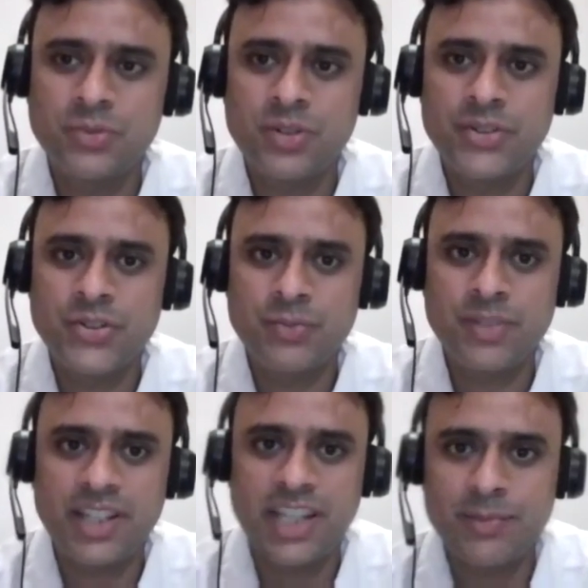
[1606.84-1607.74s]
what you should
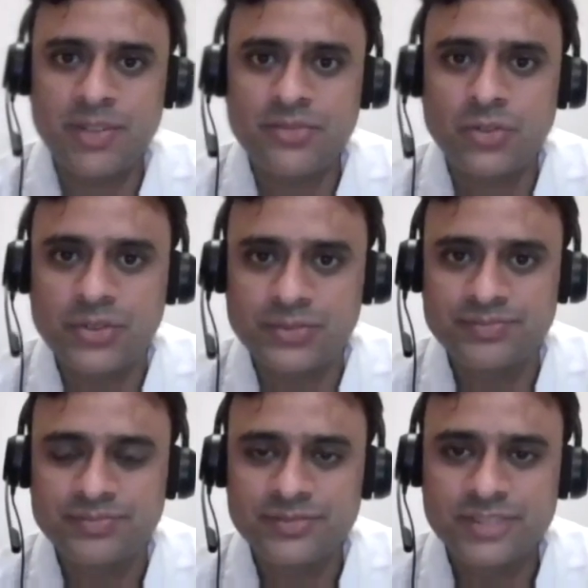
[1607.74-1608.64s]
be aiming for,
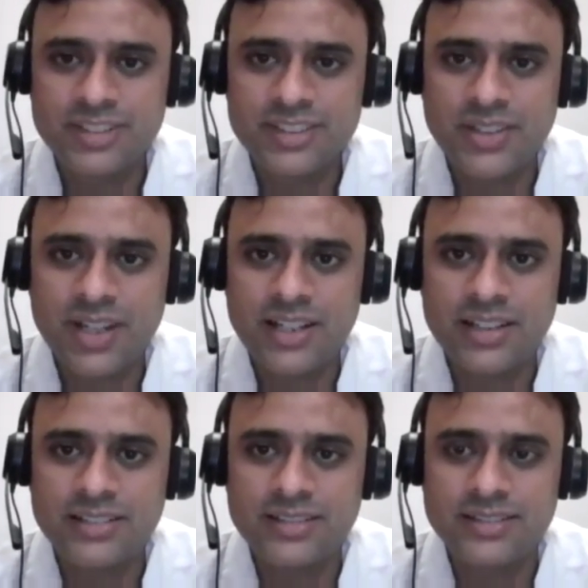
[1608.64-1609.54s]

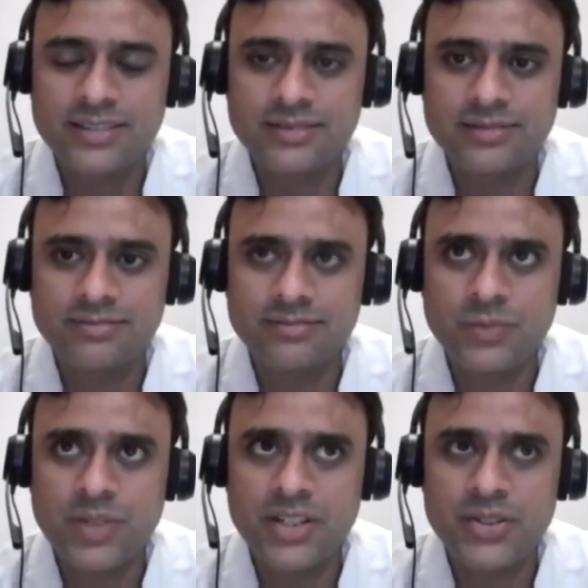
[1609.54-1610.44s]
and
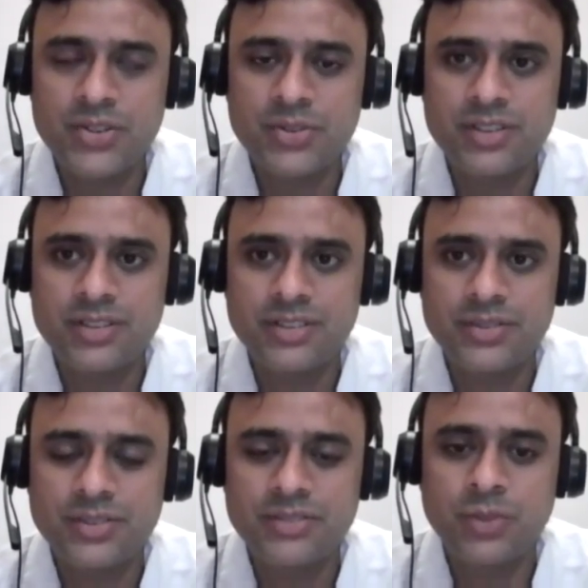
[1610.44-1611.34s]
where you should,
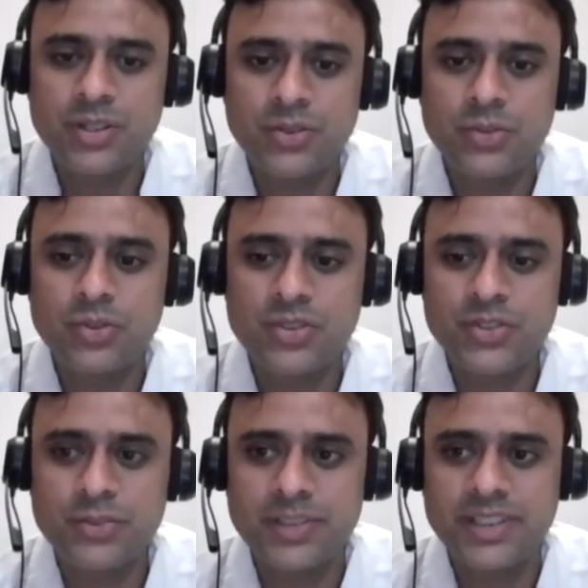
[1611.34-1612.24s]
what your goal
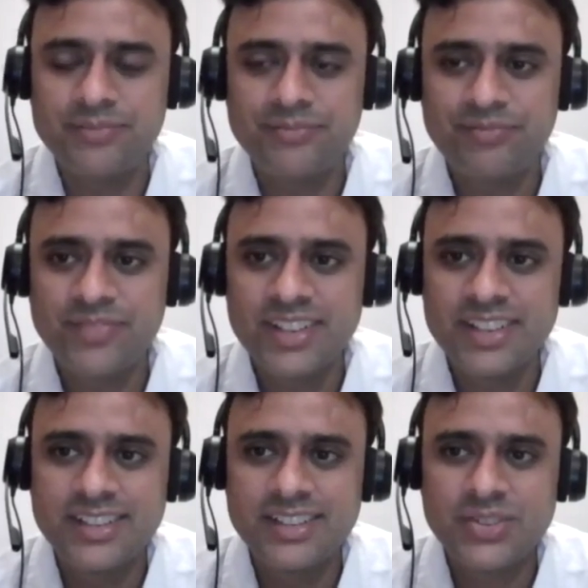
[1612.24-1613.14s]
should be.
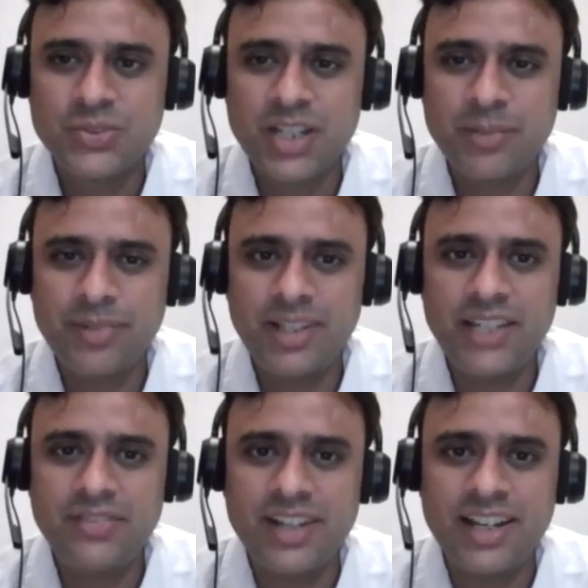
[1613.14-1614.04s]
So I
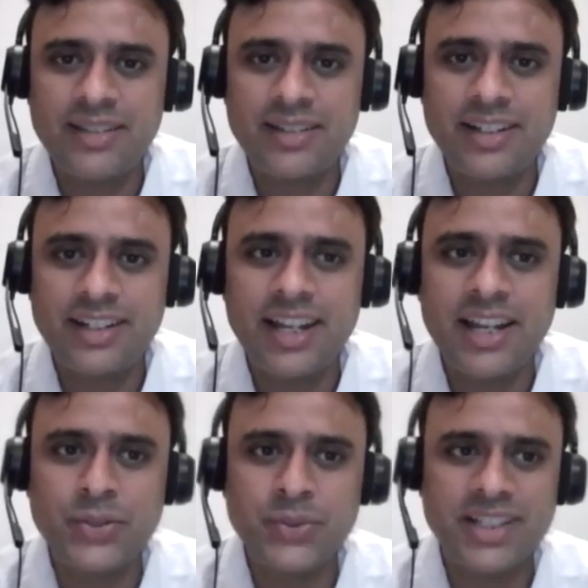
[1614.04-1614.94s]
believe
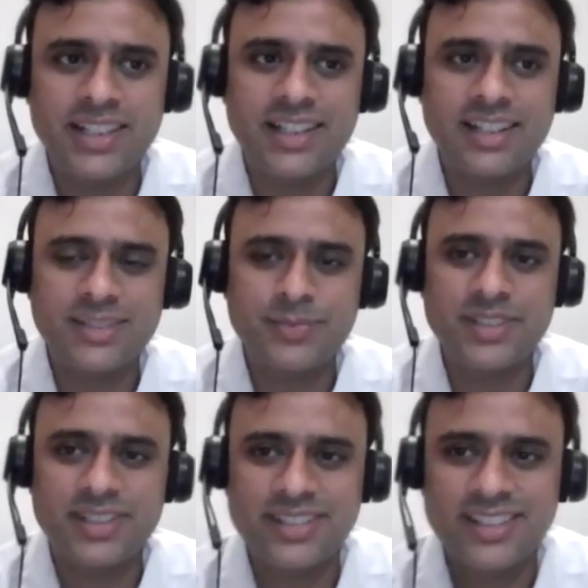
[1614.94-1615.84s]
I took it in that
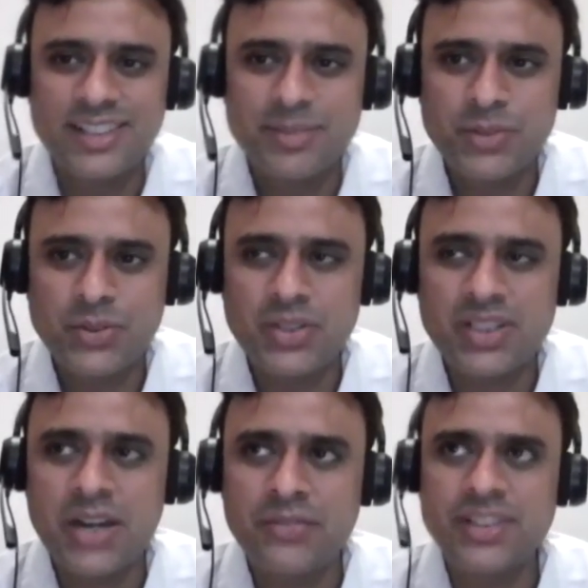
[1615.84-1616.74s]
spirit,
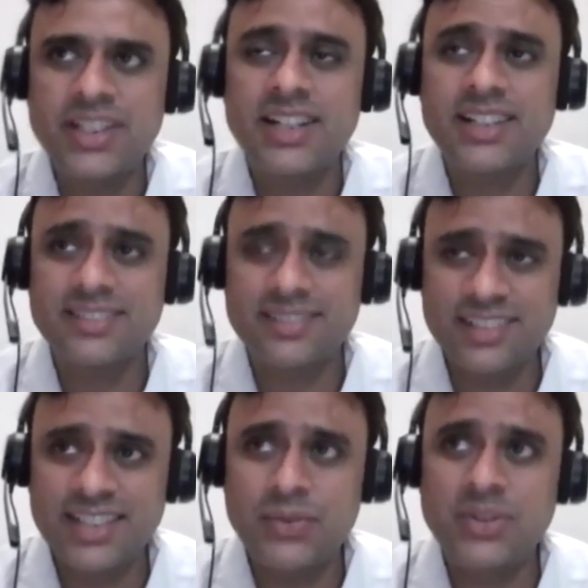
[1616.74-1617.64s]
because after that
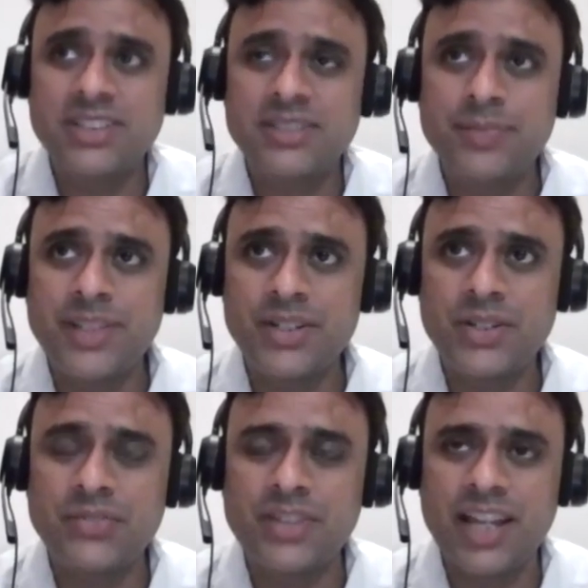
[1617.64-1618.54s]
there was a
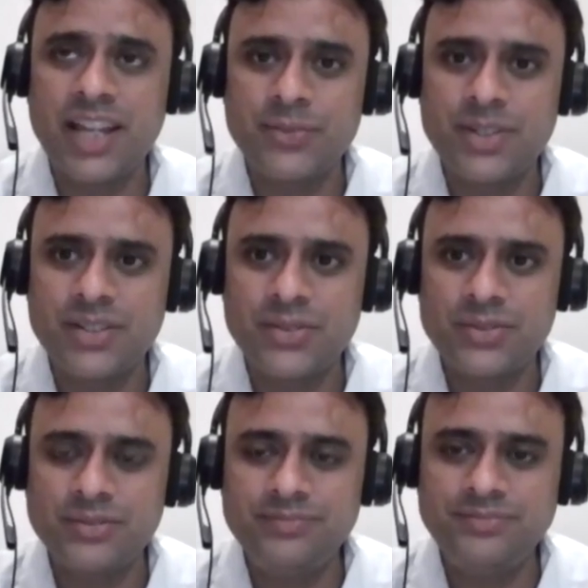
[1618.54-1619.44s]
period of time where
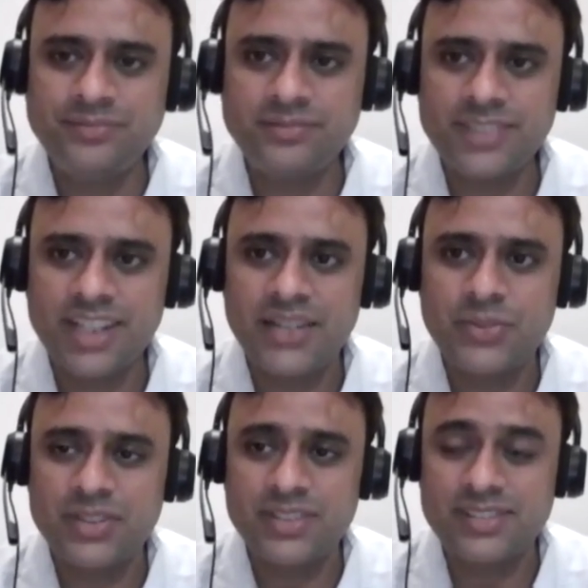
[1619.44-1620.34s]
I
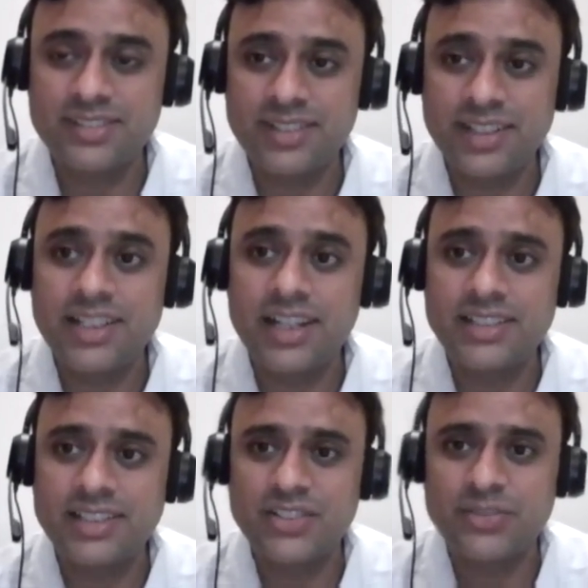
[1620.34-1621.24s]
was in that
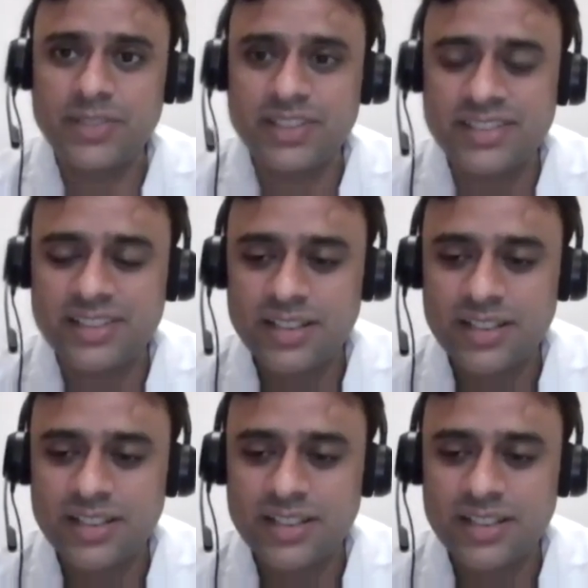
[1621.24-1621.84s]
state of bliss.